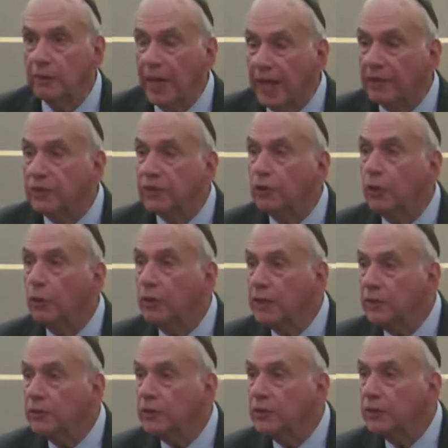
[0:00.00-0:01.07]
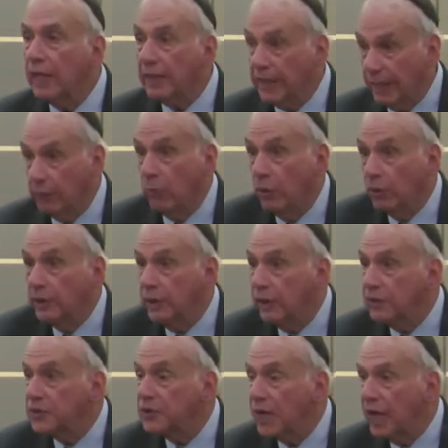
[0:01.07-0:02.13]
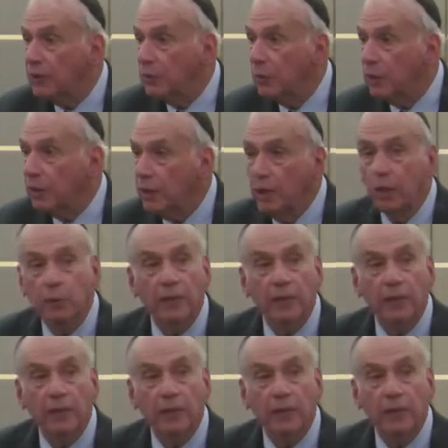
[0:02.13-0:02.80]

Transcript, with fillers: had to go into the, walking on a sidewalk